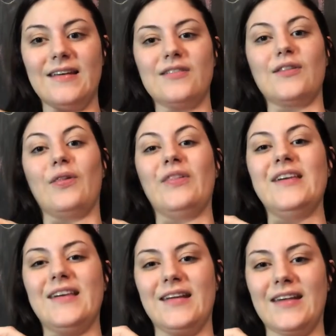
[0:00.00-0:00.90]
the
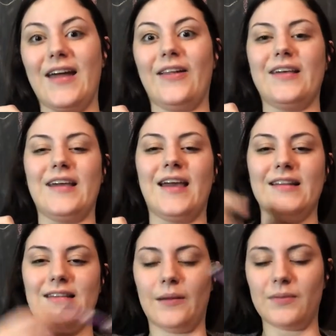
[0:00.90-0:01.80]
lead,
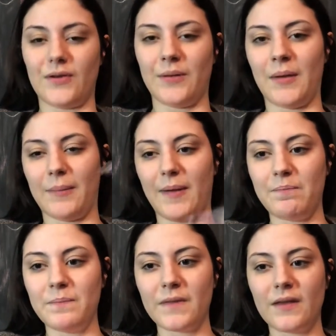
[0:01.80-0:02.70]
L-E-A-D, I'm sorry, my bad.
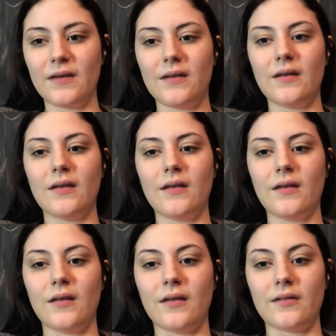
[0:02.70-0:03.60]

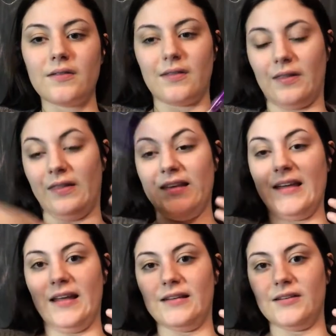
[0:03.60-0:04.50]

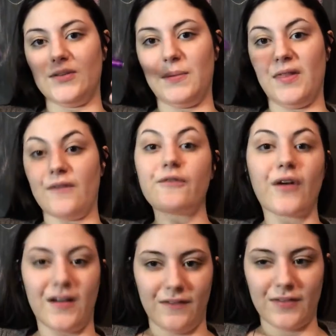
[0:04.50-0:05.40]
Lead, to be in the
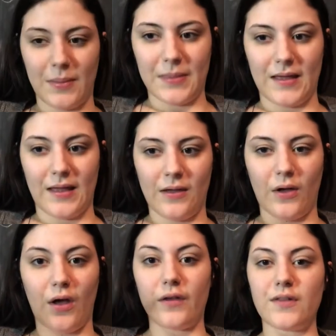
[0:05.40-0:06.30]
front of something,
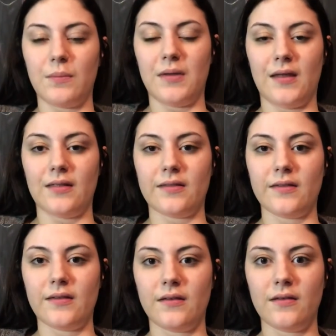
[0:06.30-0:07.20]
also means
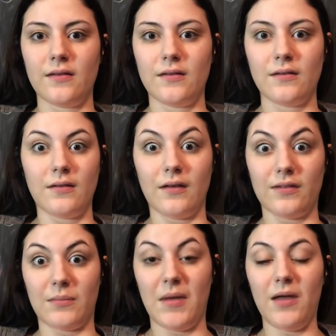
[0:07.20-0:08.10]
is
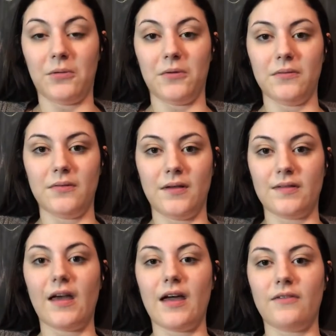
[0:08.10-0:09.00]
a metal, is a
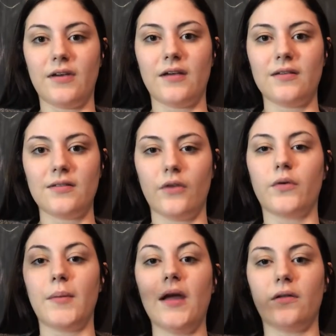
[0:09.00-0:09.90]
heavy silver
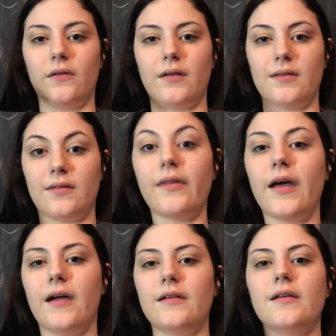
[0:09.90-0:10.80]
metal, is
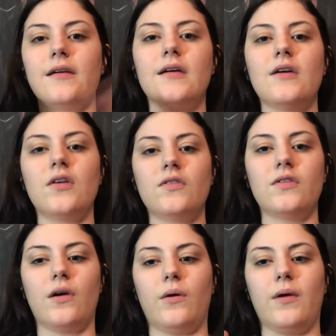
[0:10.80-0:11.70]
lead.
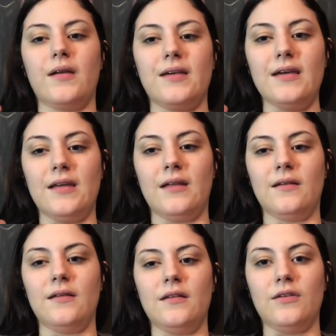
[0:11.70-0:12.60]
So again,
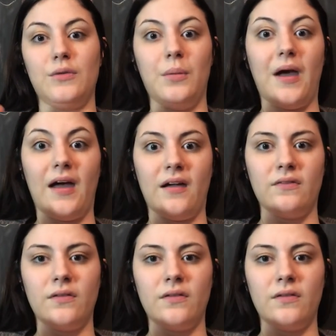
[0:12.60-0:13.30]
you have